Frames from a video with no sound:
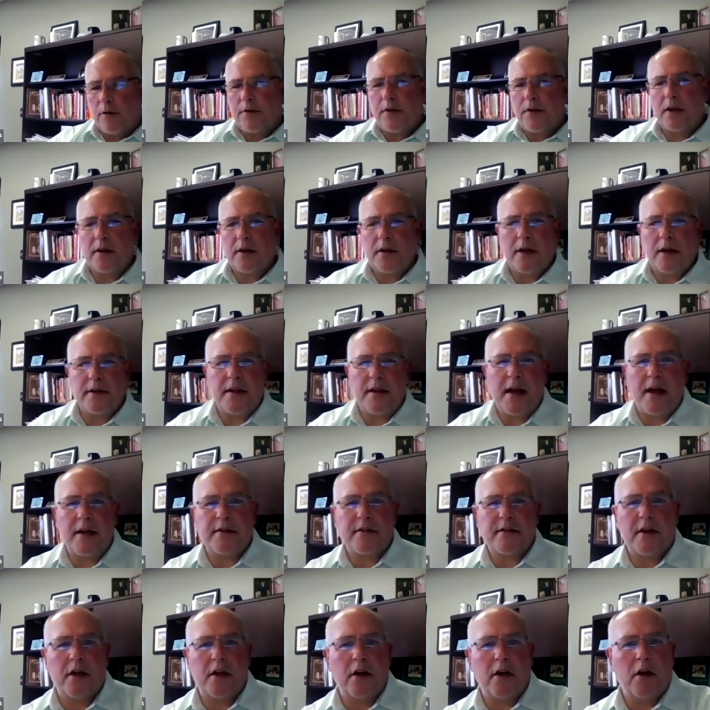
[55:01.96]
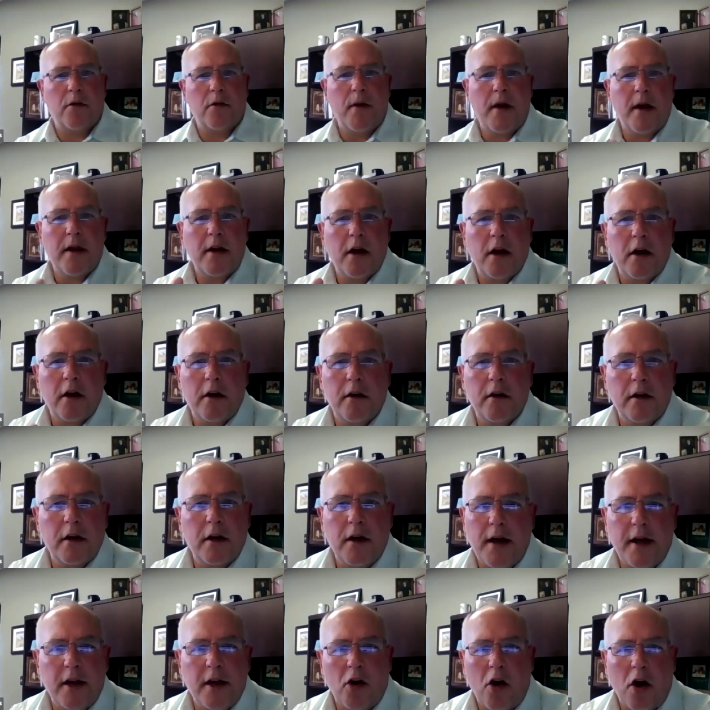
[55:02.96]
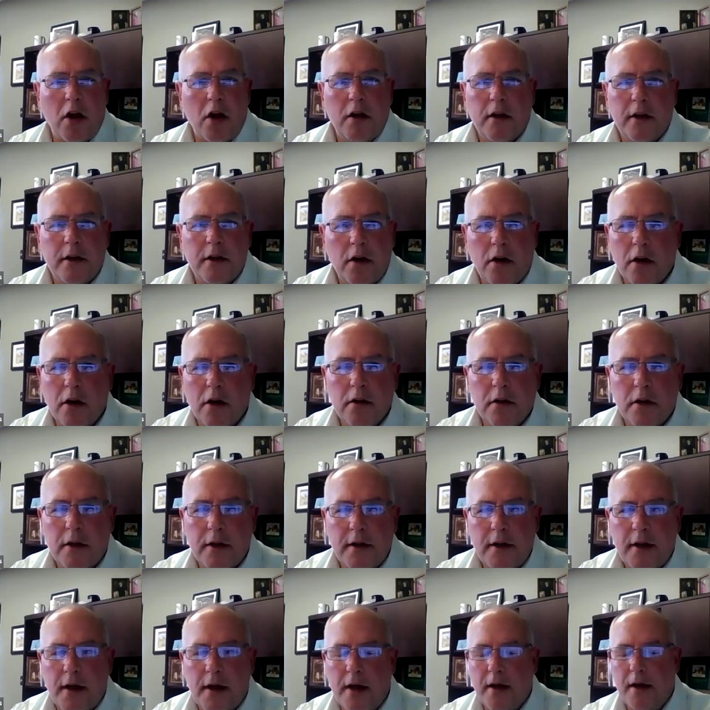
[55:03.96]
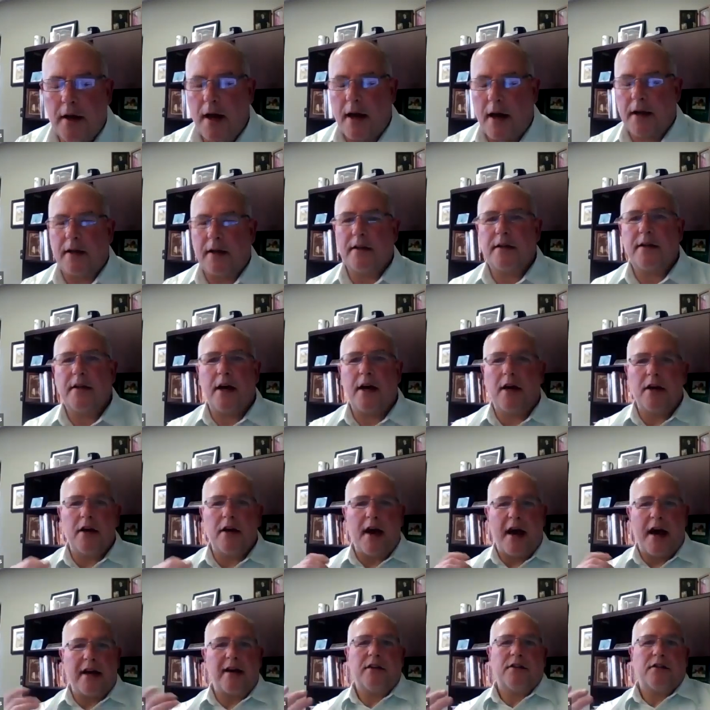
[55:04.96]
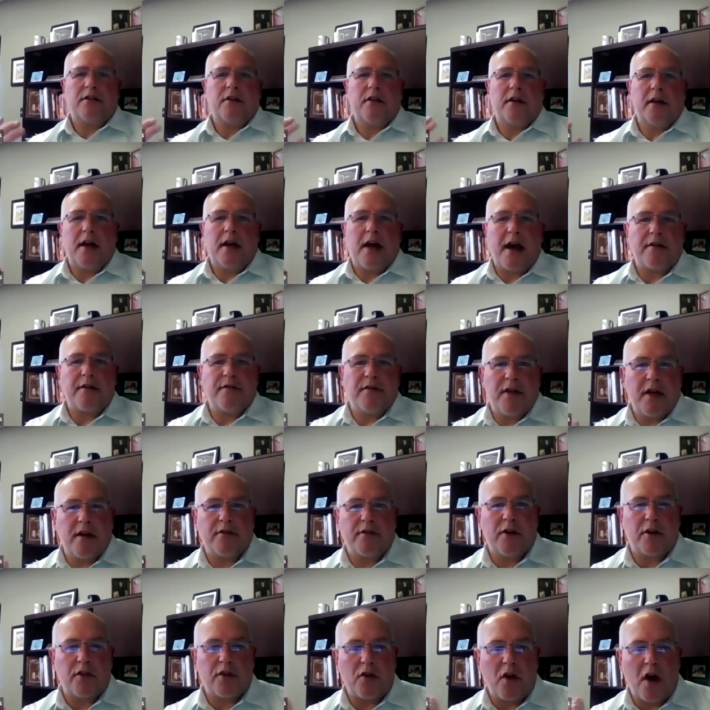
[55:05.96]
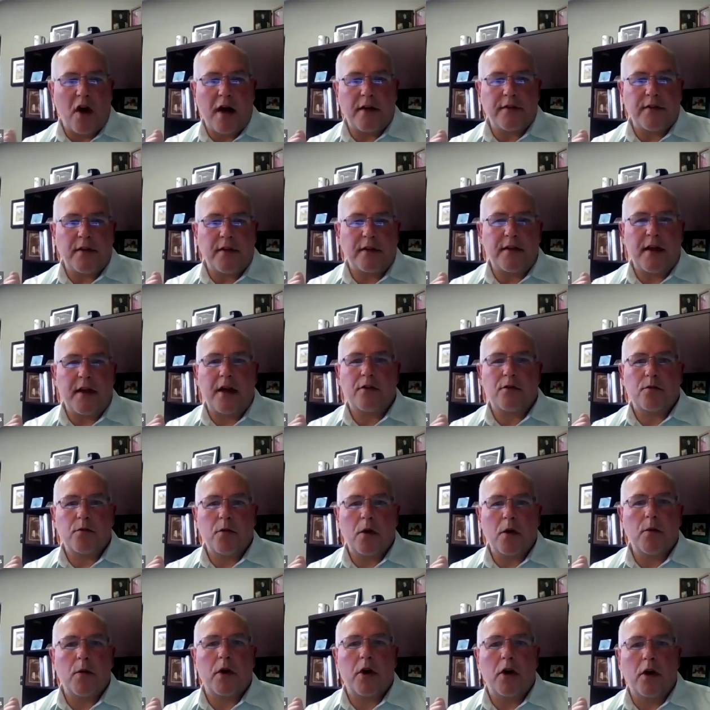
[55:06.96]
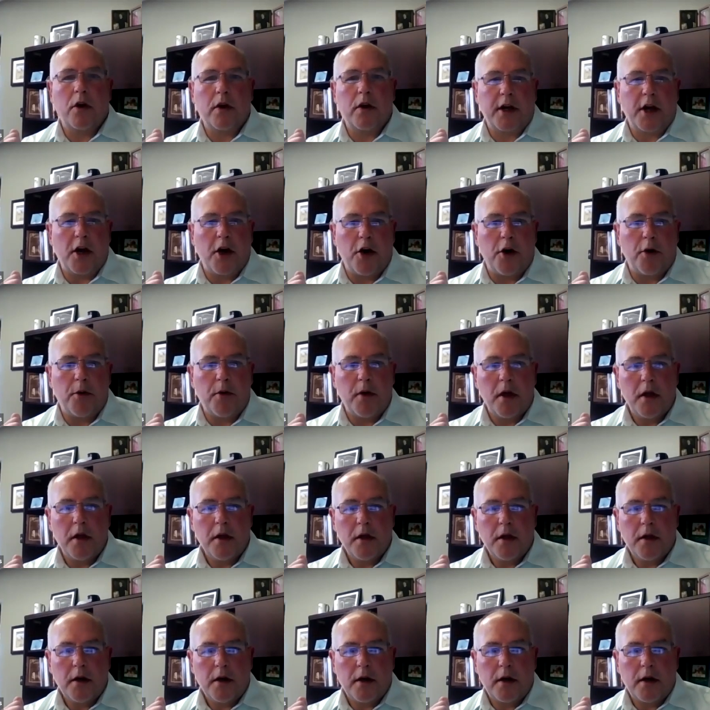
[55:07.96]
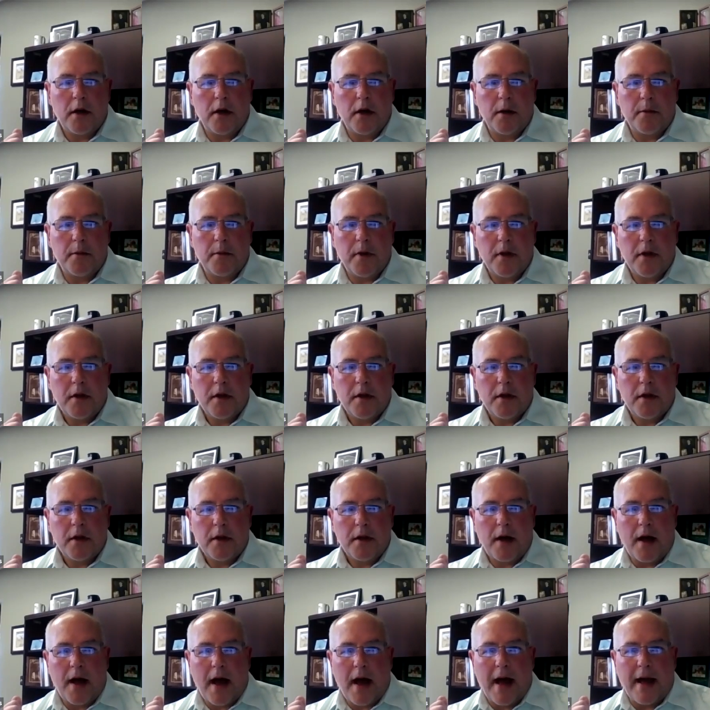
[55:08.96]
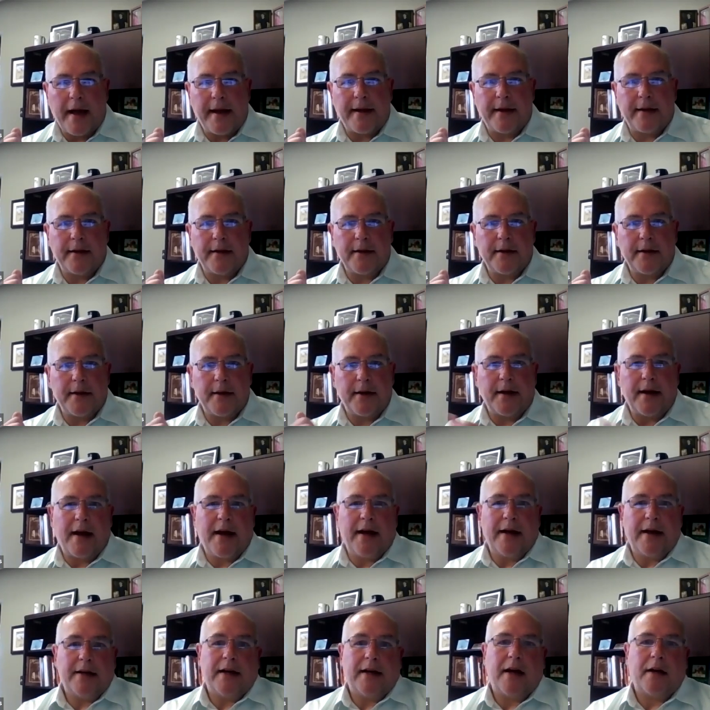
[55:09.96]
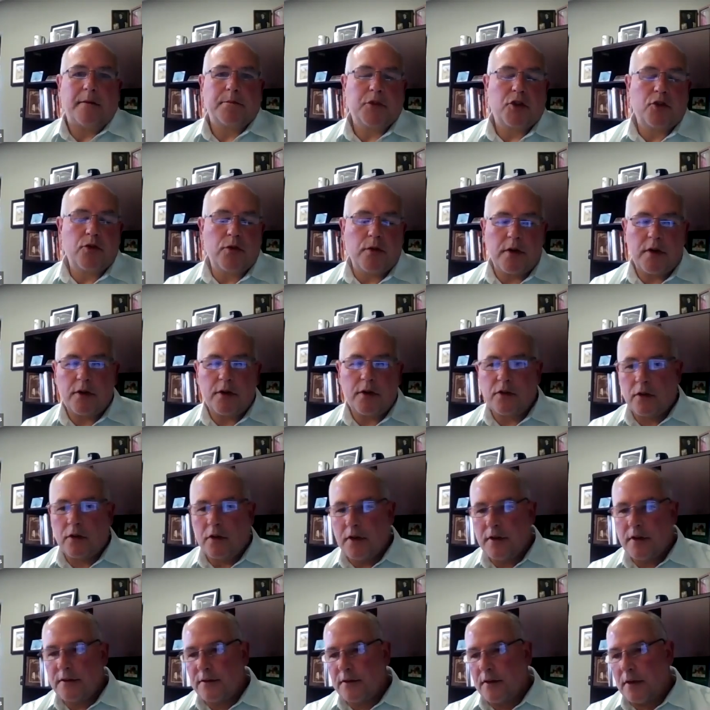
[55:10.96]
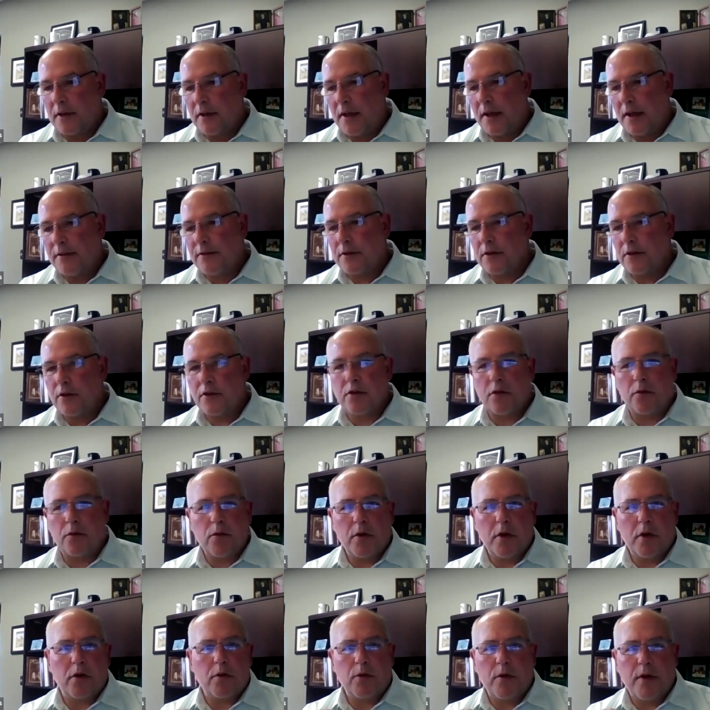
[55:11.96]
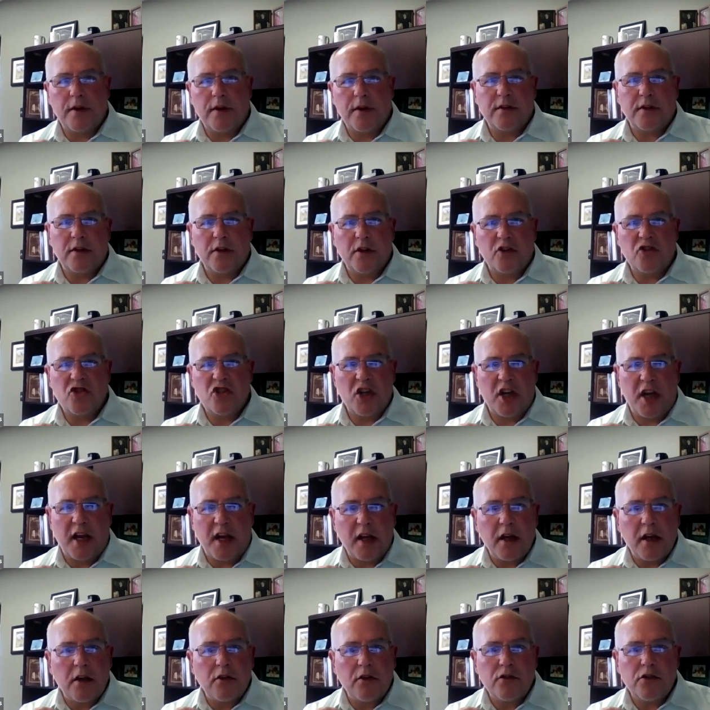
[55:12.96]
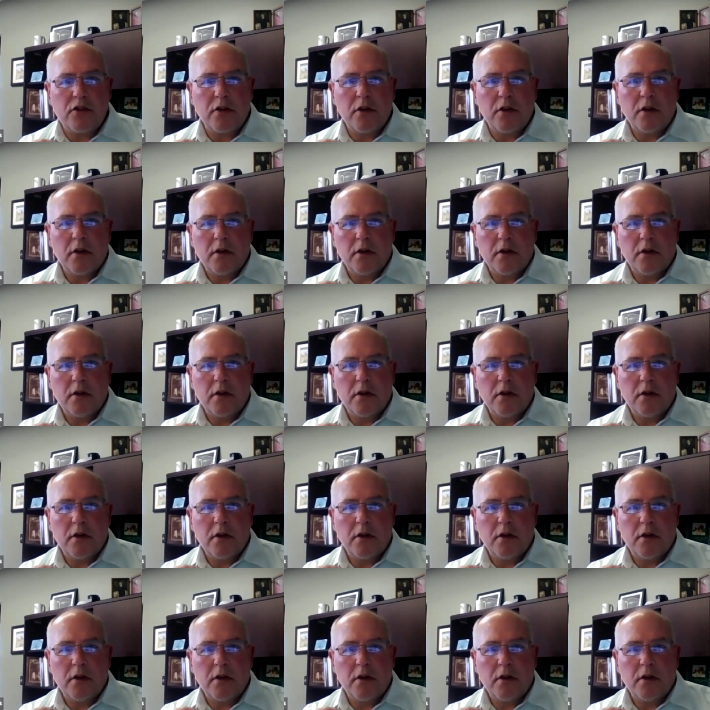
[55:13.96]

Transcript: think that that's on our radar at all in Hartland. I can tell you honestly, I've never thought that that's where we're going to go. I'm a traditionalist unless there's a real reason to change.